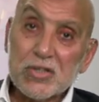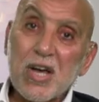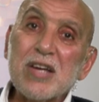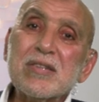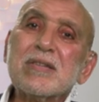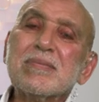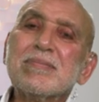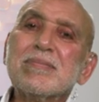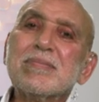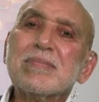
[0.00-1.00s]
She died.
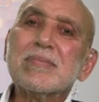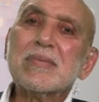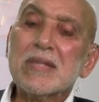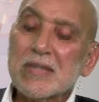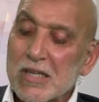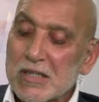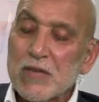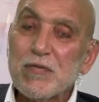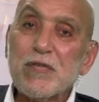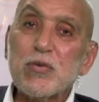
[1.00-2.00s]

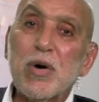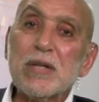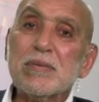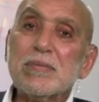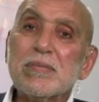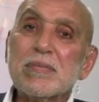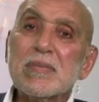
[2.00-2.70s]
1951,